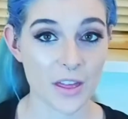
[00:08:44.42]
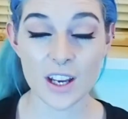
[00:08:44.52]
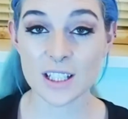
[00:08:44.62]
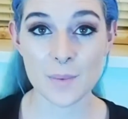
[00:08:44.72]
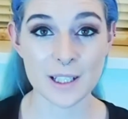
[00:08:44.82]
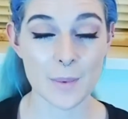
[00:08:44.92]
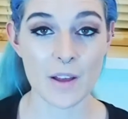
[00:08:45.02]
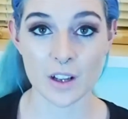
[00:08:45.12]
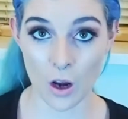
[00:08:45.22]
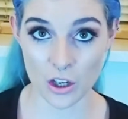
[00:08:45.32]
third tip is
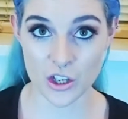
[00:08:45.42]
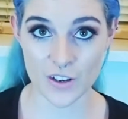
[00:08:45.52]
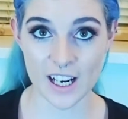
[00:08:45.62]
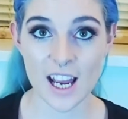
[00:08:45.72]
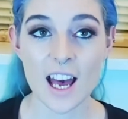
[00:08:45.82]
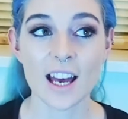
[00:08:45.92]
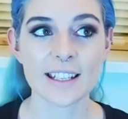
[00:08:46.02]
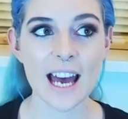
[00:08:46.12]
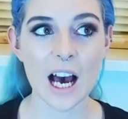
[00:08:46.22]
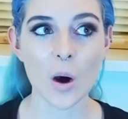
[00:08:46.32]
about the lottery.
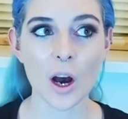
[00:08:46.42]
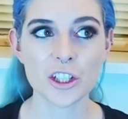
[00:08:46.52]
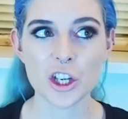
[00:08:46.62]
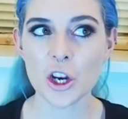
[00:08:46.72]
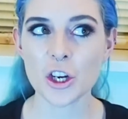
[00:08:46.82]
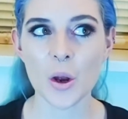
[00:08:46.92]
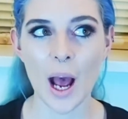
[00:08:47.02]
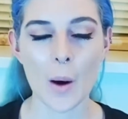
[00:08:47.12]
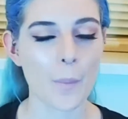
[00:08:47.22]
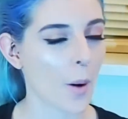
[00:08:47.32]
Now, I don't know
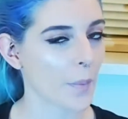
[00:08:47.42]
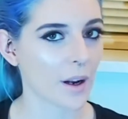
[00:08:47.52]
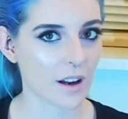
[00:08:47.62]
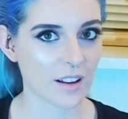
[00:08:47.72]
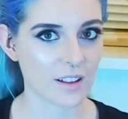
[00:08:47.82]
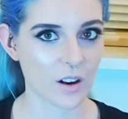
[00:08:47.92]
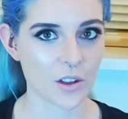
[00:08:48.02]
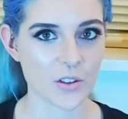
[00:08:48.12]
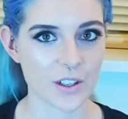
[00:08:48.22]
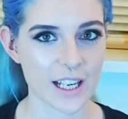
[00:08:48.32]
how popular the
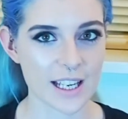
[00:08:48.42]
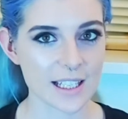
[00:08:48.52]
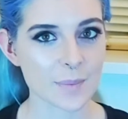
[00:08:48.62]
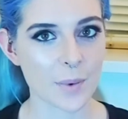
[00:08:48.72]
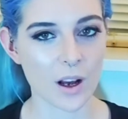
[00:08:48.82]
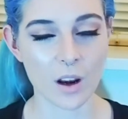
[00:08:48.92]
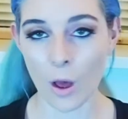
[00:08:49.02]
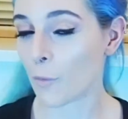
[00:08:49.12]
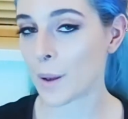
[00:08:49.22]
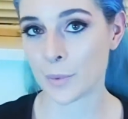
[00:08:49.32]
lottery is, but a
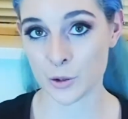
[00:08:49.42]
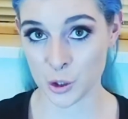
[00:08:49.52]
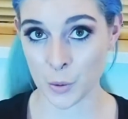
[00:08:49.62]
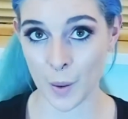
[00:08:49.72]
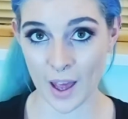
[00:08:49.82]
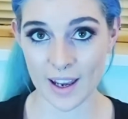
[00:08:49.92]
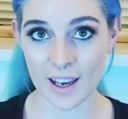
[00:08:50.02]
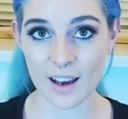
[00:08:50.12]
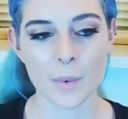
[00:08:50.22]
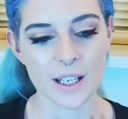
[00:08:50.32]
lot of people do play
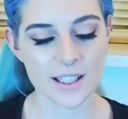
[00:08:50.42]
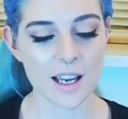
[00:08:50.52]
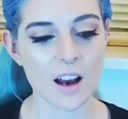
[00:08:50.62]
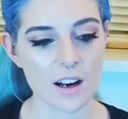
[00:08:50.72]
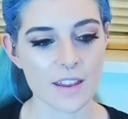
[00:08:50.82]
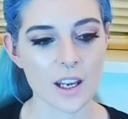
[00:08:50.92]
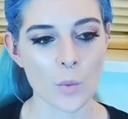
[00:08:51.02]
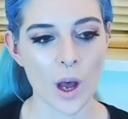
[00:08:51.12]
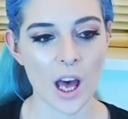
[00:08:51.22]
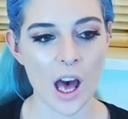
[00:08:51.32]
it. And it's that kind of thing
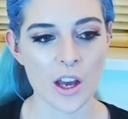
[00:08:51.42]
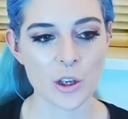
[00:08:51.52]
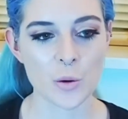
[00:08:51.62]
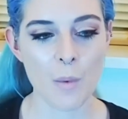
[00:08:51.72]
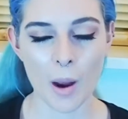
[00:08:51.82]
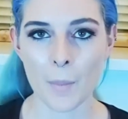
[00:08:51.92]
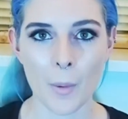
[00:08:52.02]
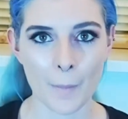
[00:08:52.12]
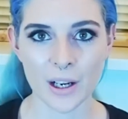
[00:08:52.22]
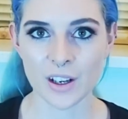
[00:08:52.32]
where you might
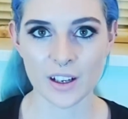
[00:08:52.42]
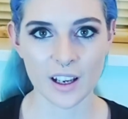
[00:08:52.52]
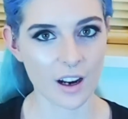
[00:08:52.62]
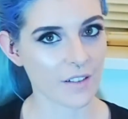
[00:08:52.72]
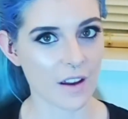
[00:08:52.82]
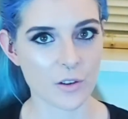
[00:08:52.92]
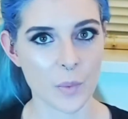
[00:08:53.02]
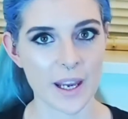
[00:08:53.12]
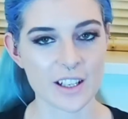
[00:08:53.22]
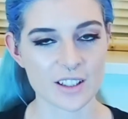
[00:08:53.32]
put money on it kind of every
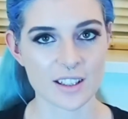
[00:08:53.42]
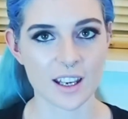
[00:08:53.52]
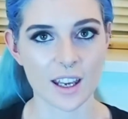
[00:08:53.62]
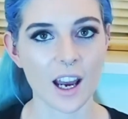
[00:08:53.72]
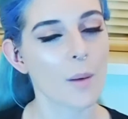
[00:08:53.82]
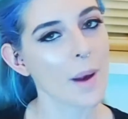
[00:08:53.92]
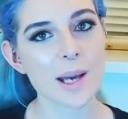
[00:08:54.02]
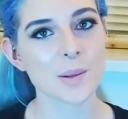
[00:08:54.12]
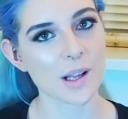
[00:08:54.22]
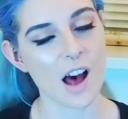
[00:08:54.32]
week, just thinking, I may
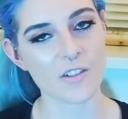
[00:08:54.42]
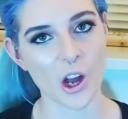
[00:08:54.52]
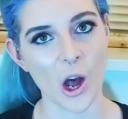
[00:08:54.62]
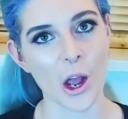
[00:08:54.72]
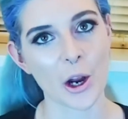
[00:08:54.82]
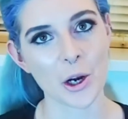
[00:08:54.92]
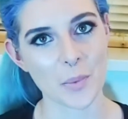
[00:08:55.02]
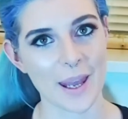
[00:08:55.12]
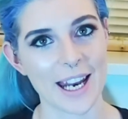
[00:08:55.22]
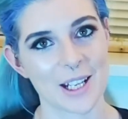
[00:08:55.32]
as well have a go, I've got to
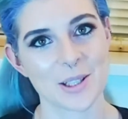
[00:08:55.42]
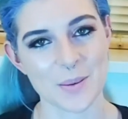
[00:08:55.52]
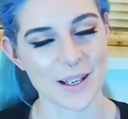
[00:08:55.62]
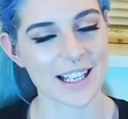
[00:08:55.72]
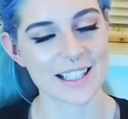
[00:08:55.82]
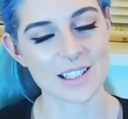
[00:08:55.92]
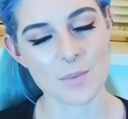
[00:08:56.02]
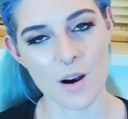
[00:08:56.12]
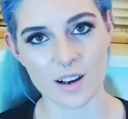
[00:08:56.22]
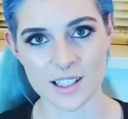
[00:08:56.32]
be in it to win it, as the
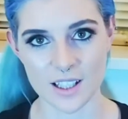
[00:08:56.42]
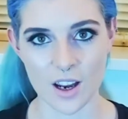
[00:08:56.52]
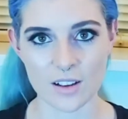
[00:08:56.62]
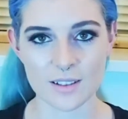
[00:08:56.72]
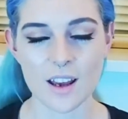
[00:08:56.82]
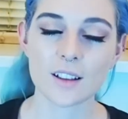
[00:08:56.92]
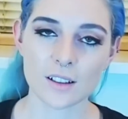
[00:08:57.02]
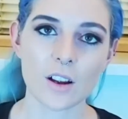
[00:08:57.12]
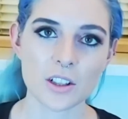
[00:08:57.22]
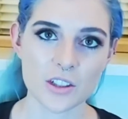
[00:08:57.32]
marketing goes. The
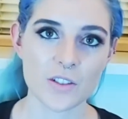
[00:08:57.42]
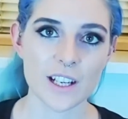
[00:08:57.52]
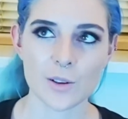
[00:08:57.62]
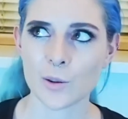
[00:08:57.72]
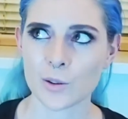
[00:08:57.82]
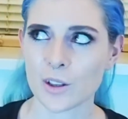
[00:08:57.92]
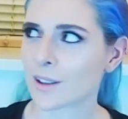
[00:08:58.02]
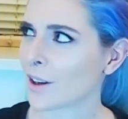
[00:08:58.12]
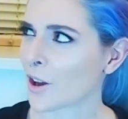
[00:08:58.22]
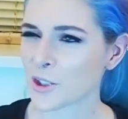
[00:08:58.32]
lottery, or the
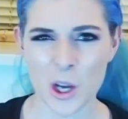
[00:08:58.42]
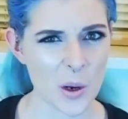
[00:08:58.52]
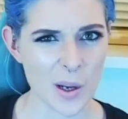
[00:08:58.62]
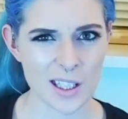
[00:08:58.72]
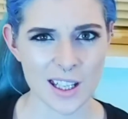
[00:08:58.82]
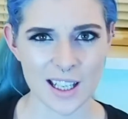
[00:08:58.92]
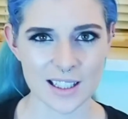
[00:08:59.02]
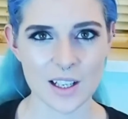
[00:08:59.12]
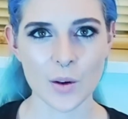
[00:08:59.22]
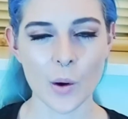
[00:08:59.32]
lotto as I think
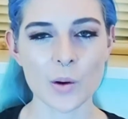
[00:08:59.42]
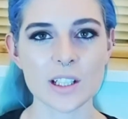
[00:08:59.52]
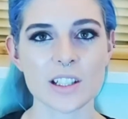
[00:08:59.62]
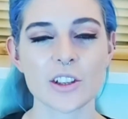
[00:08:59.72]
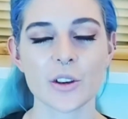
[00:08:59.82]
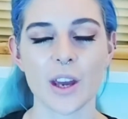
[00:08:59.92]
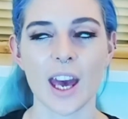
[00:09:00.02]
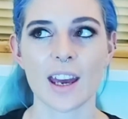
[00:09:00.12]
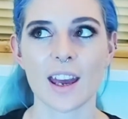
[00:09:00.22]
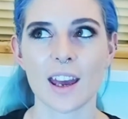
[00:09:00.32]
it's now called in the
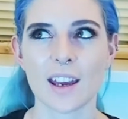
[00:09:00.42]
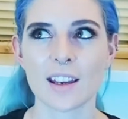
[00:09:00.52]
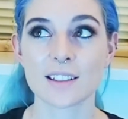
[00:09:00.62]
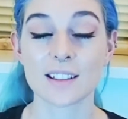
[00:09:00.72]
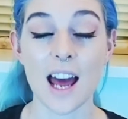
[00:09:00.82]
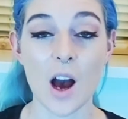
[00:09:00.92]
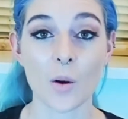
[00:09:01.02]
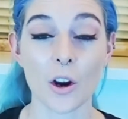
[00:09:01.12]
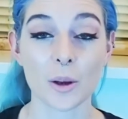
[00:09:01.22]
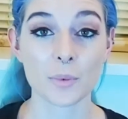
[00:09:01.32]
UK, is now
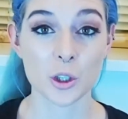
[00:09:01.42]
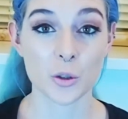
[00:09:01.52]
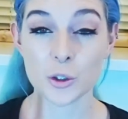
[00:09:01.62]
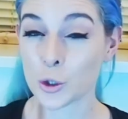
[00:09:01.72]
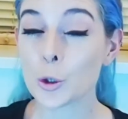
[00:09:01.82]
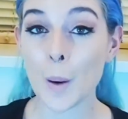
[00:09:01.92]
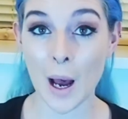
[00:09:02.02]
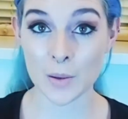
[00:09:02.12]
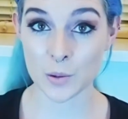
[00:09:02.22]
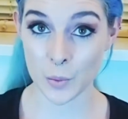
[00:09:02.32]
gone up to
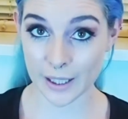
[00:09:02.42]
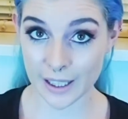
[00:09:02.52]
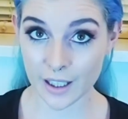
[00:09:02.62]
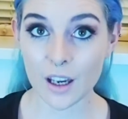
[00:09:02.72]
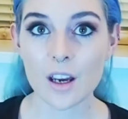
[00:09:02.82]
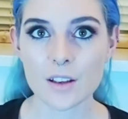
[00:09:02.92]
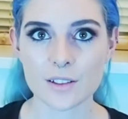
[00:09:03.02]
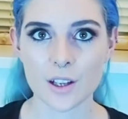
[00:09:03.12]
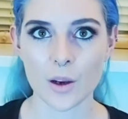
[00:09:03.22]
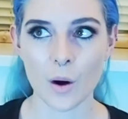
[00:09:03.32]
£2 a week.
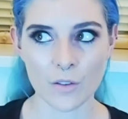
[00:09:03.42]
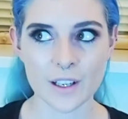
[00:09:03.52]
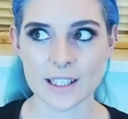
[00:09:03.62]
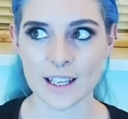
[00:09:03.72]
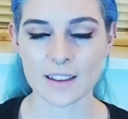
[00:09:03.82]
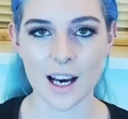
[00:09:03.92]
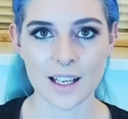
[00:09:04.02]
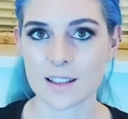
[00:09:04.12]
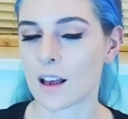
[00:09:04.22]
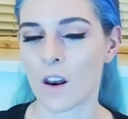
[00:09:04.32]
So obviously that
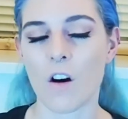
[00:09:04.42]
is a